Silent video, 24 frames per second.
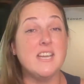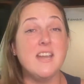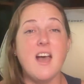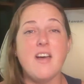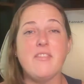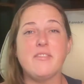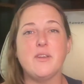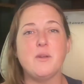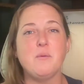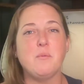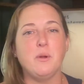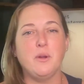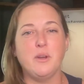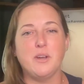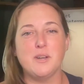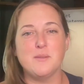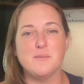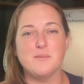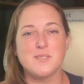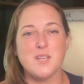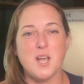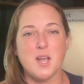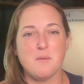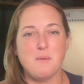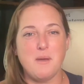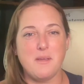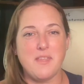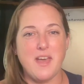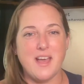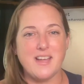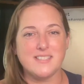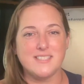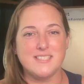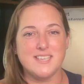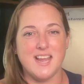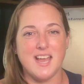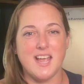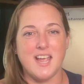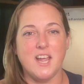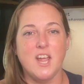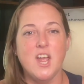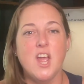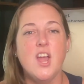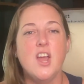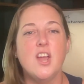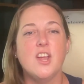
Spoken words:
not think we were gonna talk about that today.